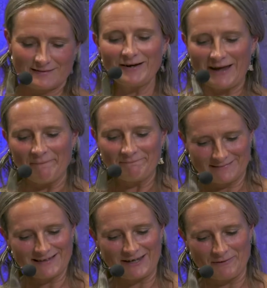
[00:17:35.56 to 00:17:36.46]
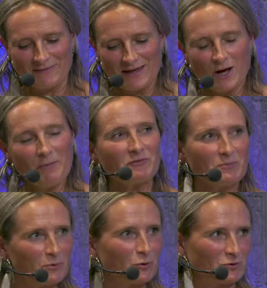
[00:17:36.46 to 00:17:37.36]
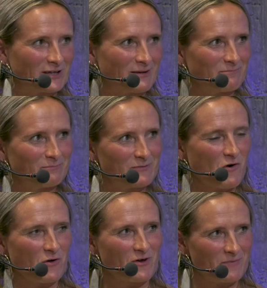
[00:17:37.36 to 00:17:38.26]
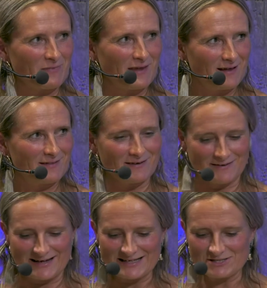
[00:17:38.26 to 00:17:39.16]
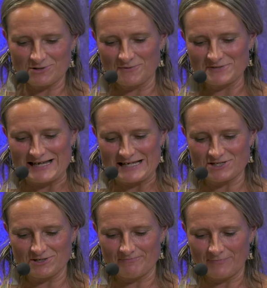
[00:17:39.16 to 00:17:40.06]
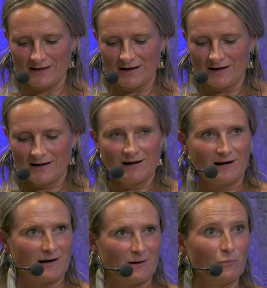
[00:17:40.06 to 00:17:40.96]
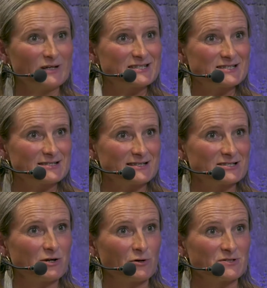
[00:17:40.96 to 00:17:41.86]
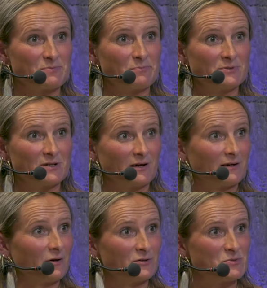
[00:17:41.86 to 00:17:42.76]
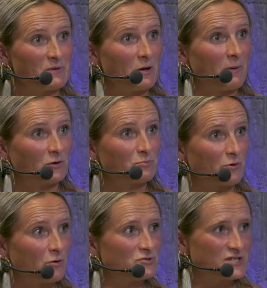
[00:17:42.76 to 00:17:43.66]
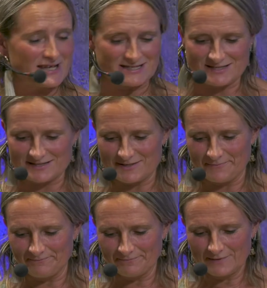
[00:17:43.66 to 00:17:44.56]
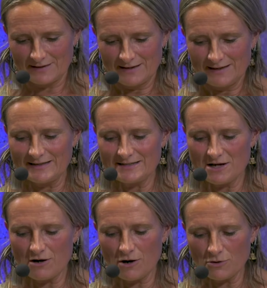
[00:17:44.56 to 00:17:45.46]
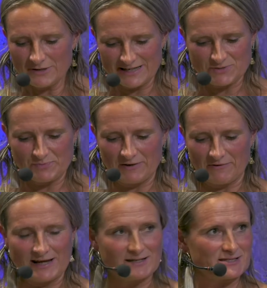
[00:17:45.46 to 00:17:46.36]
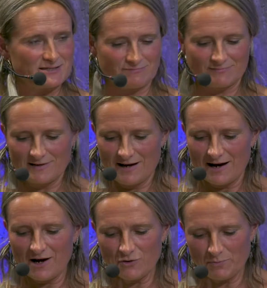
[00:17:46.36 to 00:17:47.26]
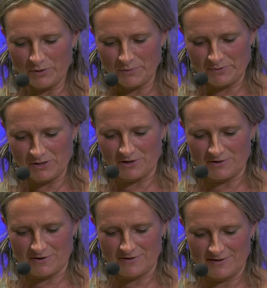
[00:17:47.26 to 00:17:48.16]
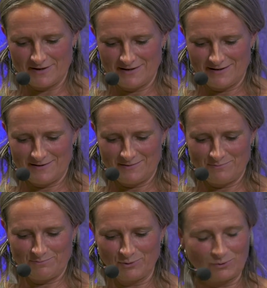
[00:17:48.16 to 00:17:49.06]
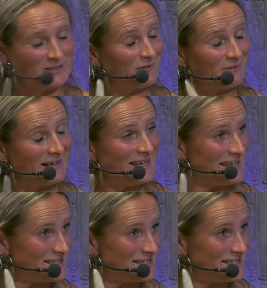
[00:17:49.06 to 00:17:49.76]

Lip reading: okay, thank you. About the Putin, before the next conversation, which is going to be about protest. In your own experience, how popular Putin really